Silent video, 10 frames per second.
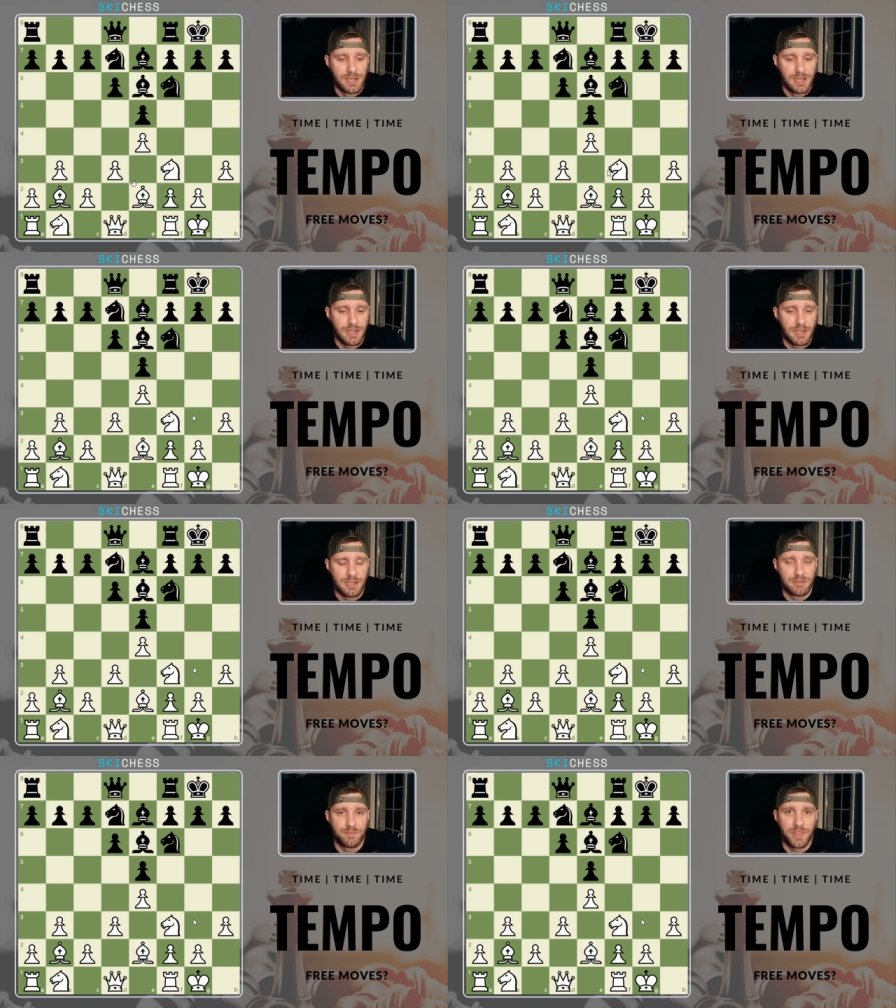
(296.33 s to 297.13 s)

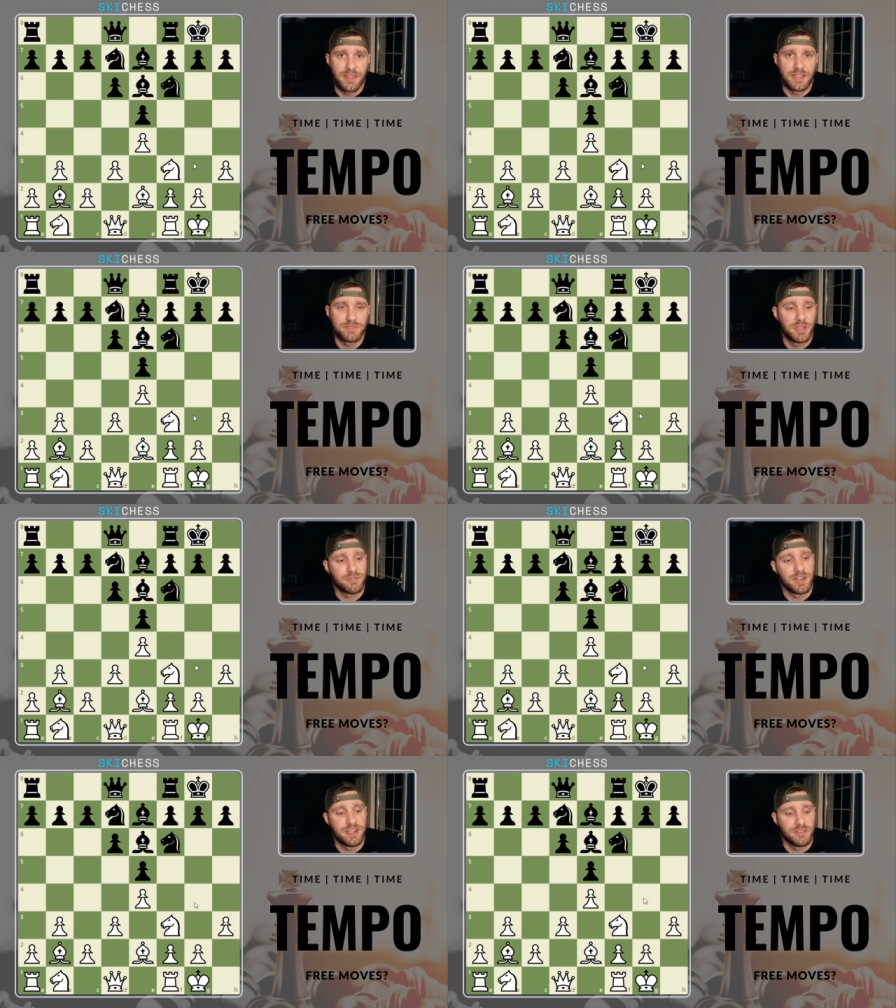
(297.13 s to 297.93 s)
um, yeah, that's my
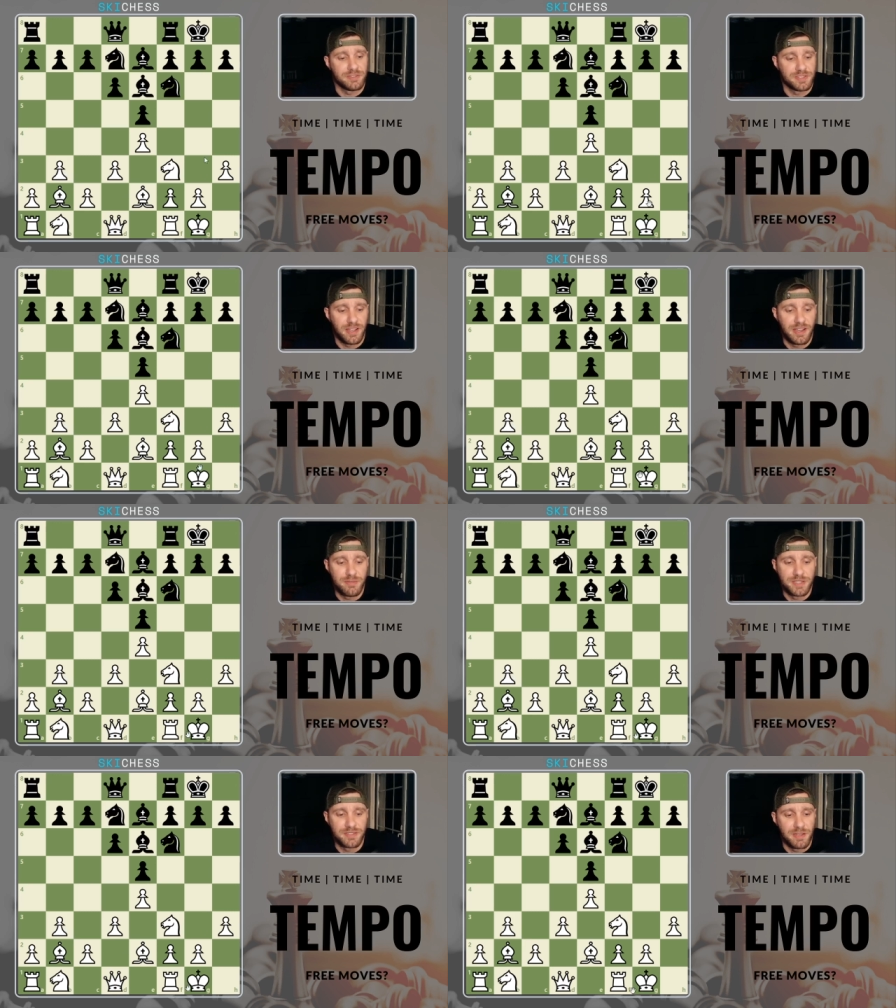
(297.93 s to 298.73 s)
rant on
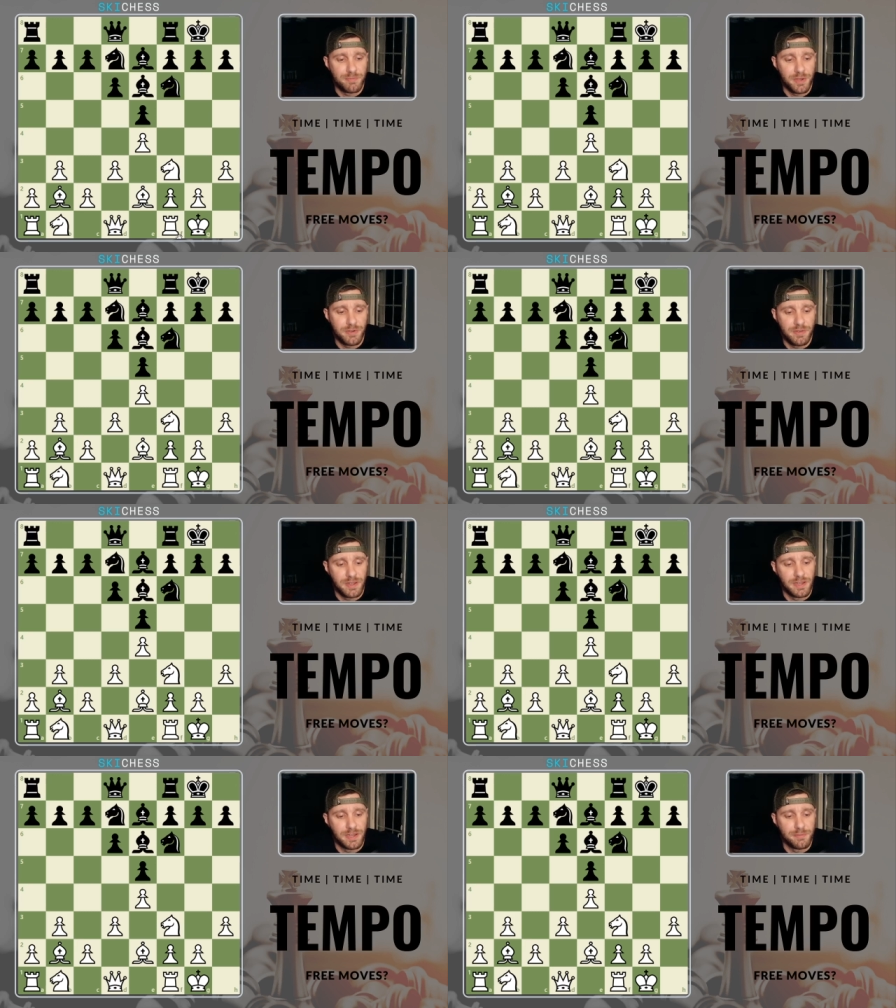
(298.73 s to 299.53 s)
time and tempo.
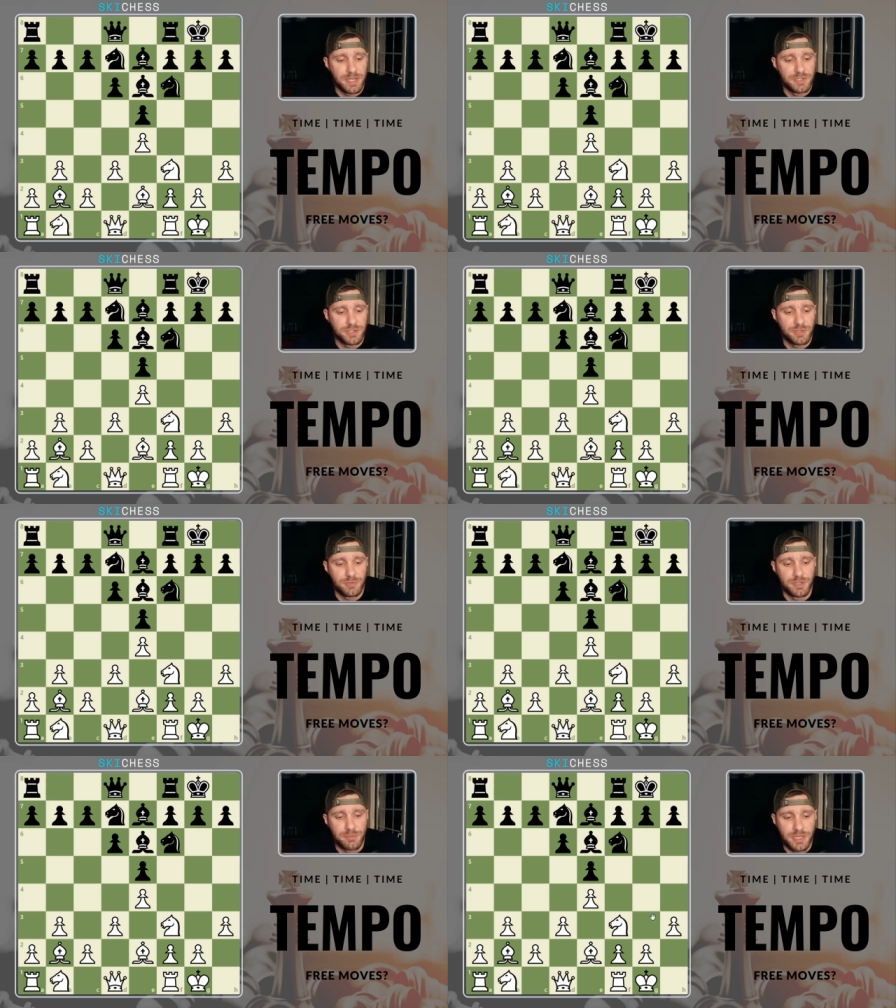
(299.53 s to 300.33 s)
Uh, make sure
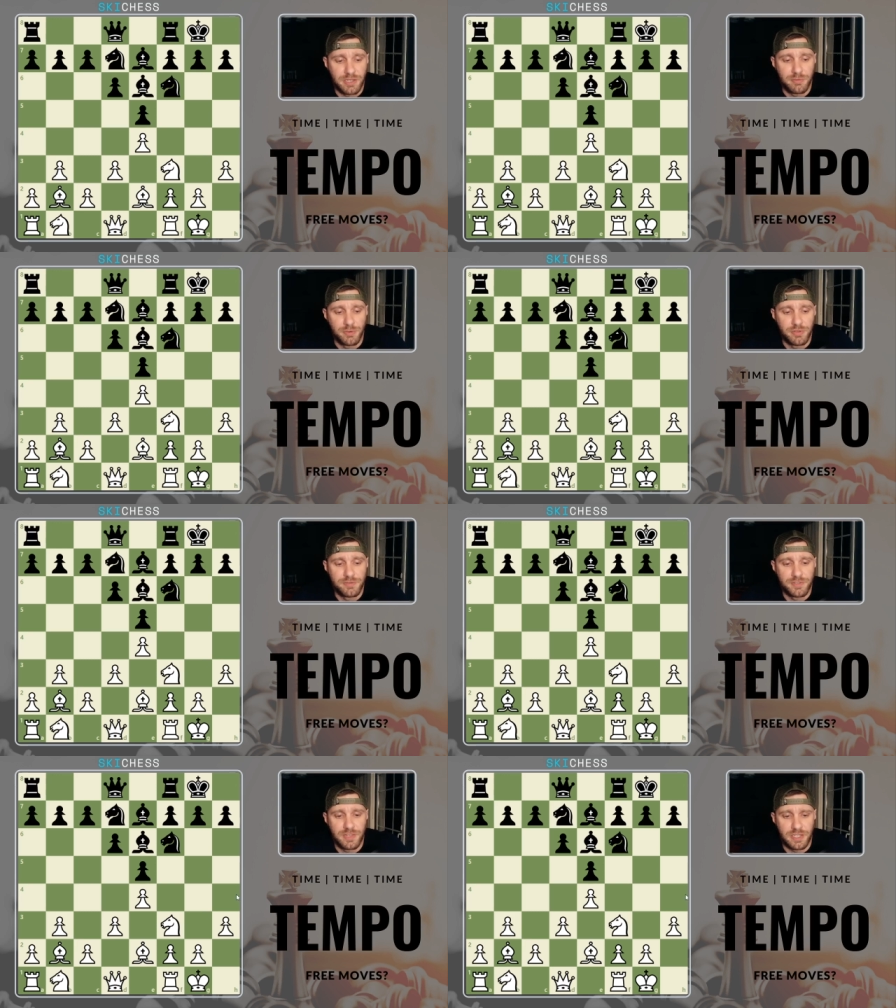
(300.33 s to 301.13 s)
when you're making
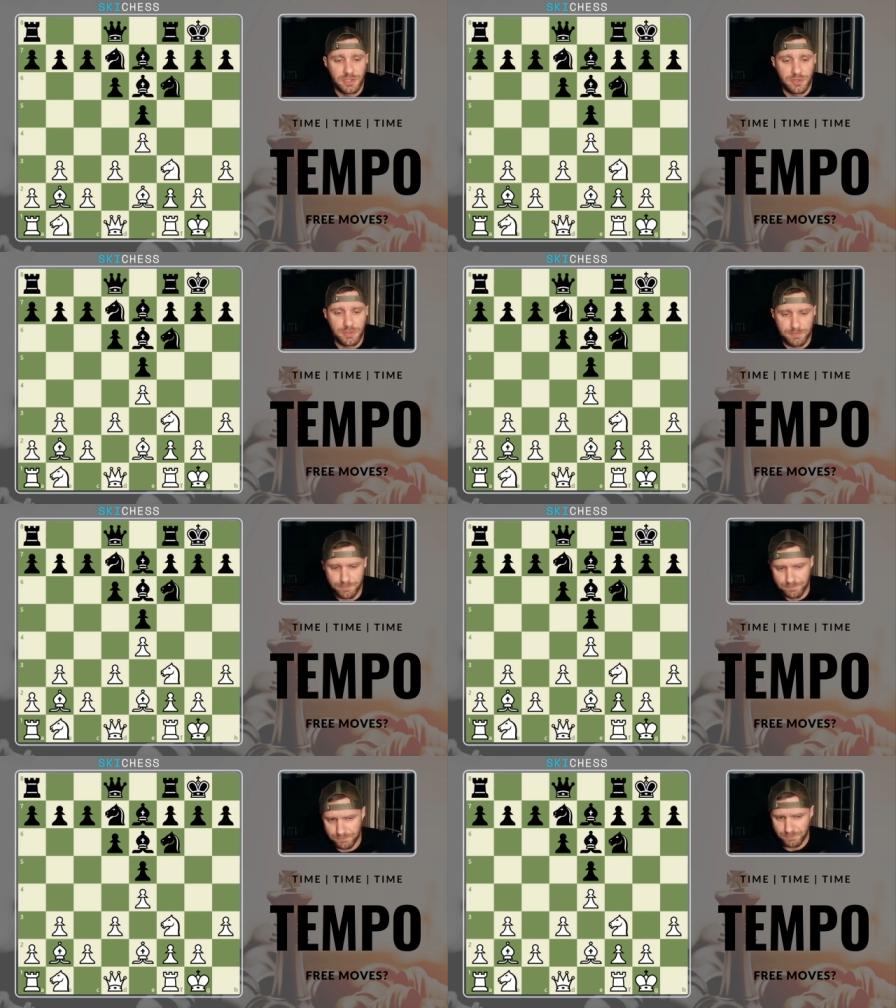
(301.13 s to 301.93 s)
moves that you're
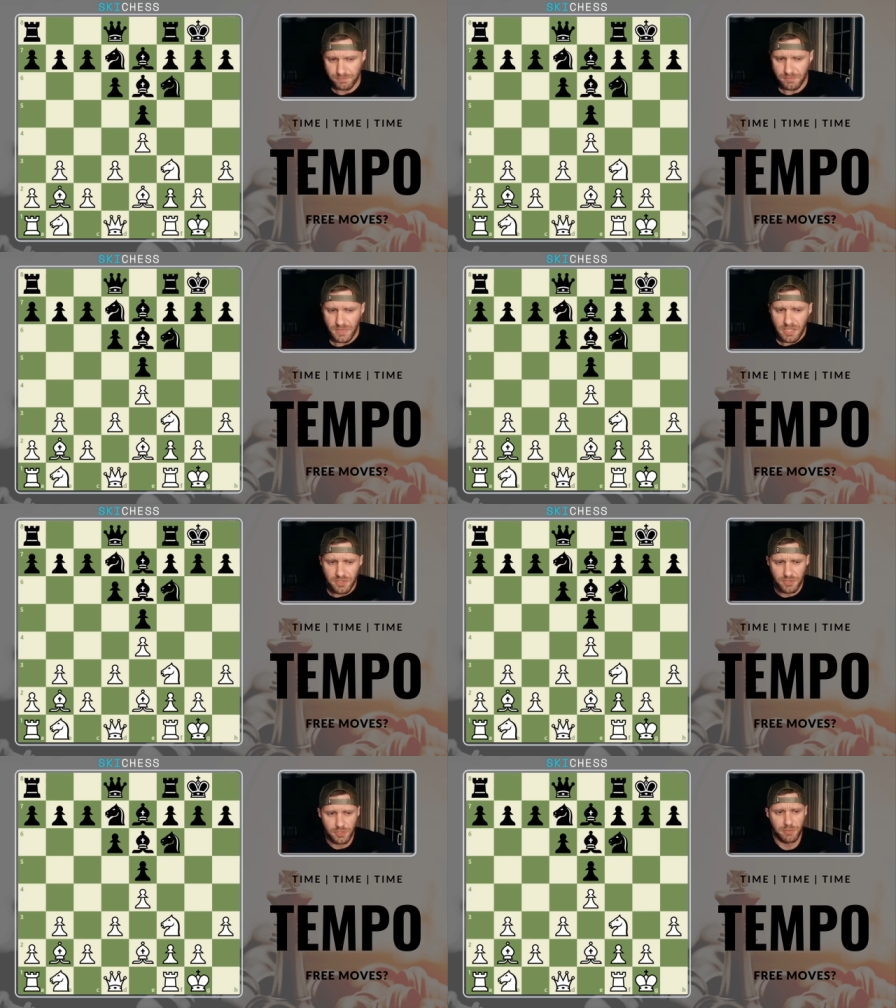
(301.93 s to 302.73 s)

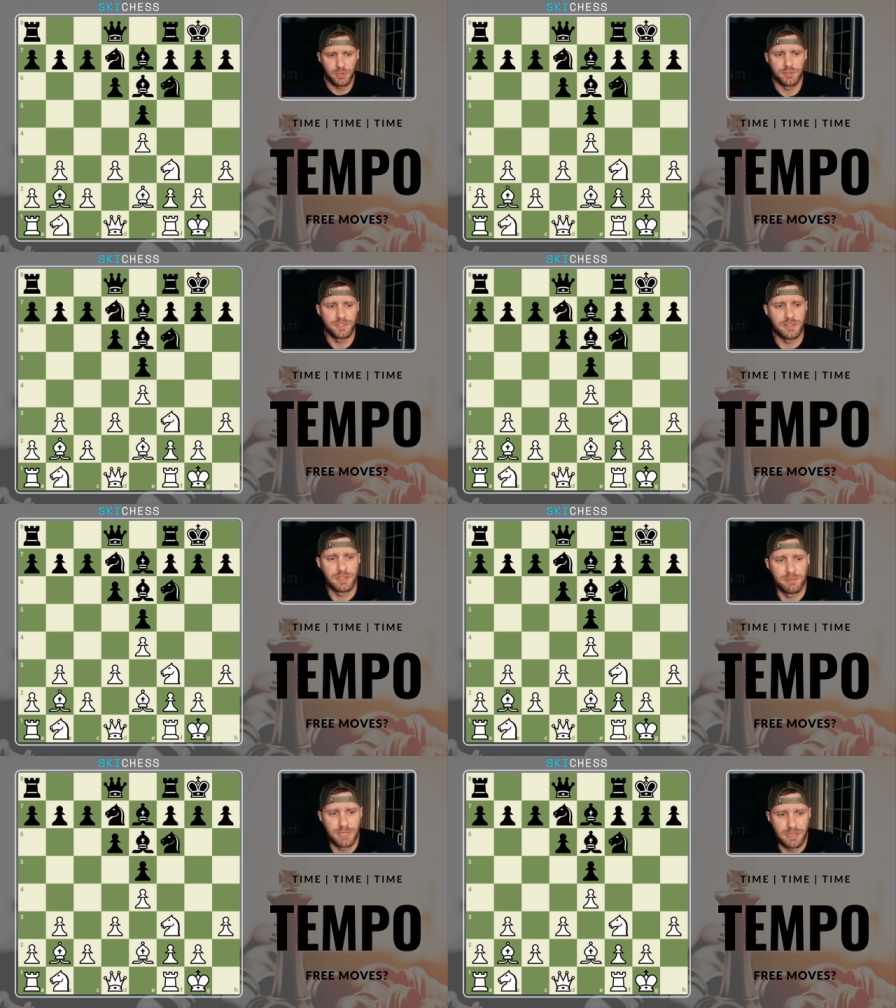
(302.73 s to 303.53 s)
doing moves
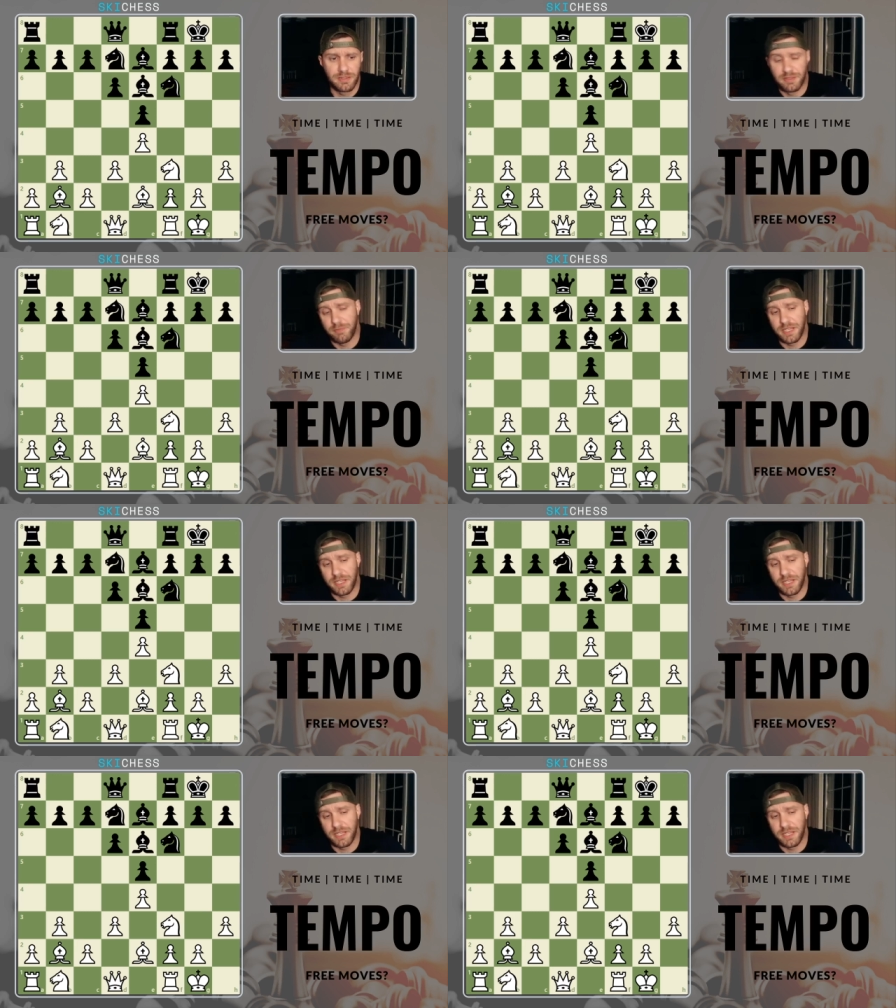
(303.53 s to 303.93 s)
that may, that make